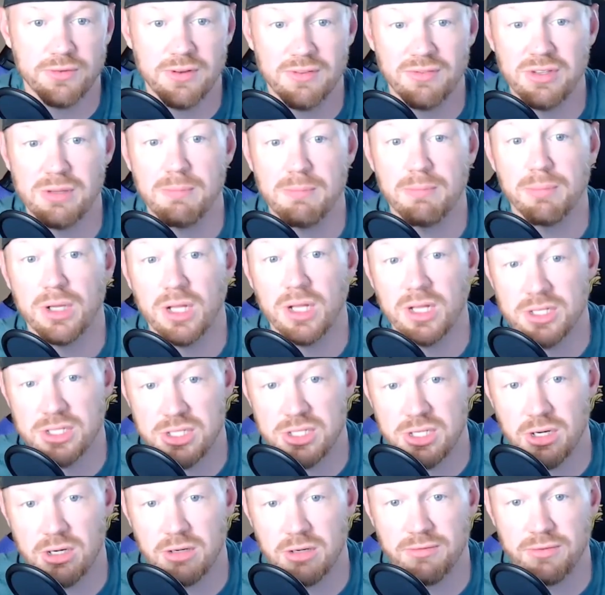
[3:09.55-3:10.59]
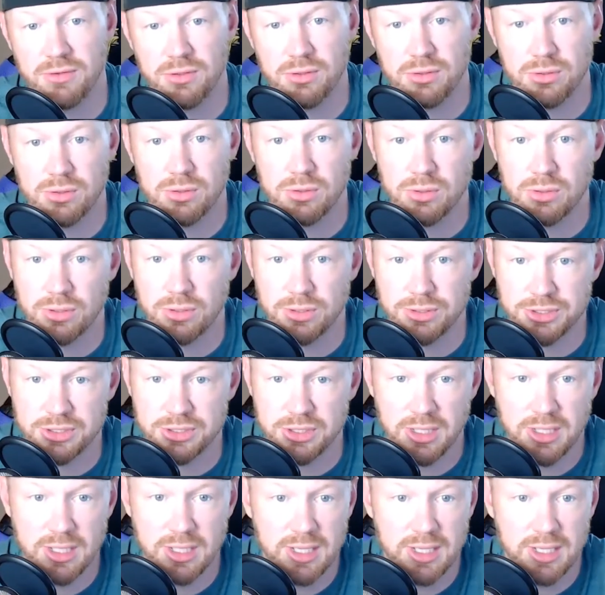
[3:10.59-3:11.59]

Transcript: 50 plus yard field goals.